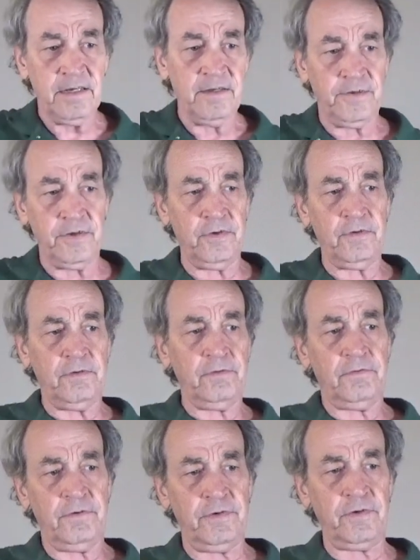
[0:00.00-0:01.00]

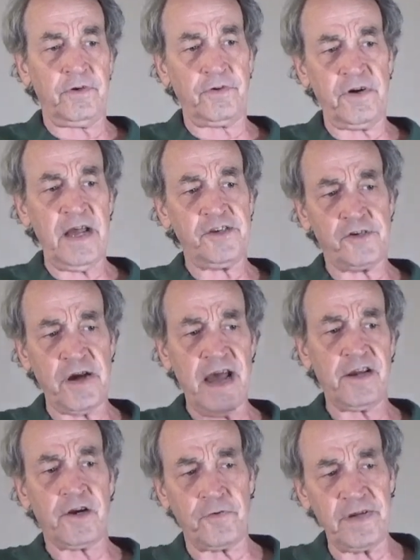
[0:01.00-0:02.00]
to try
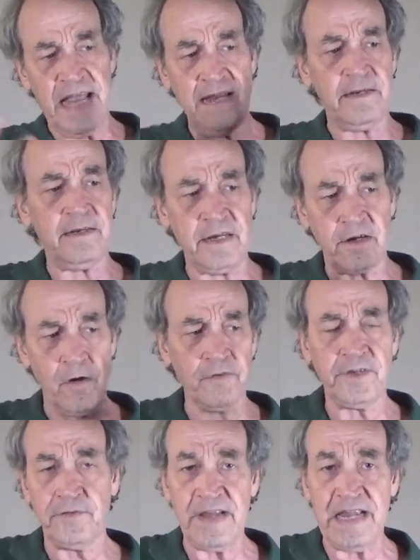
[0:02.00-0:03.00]
to create and
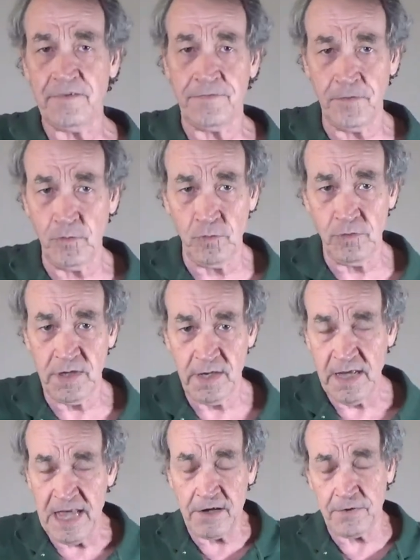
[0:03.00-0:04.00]
cultivate food
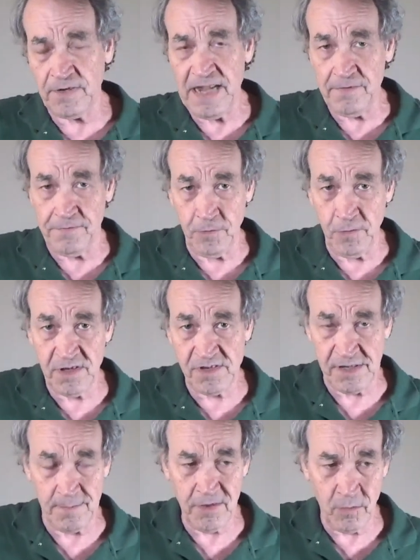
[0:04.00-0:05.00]
and create food in
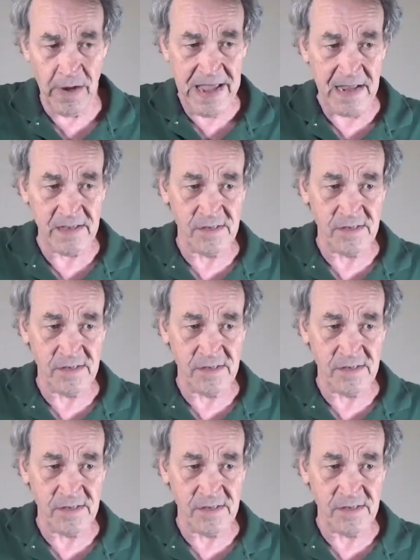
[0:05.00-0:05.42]
some other ways.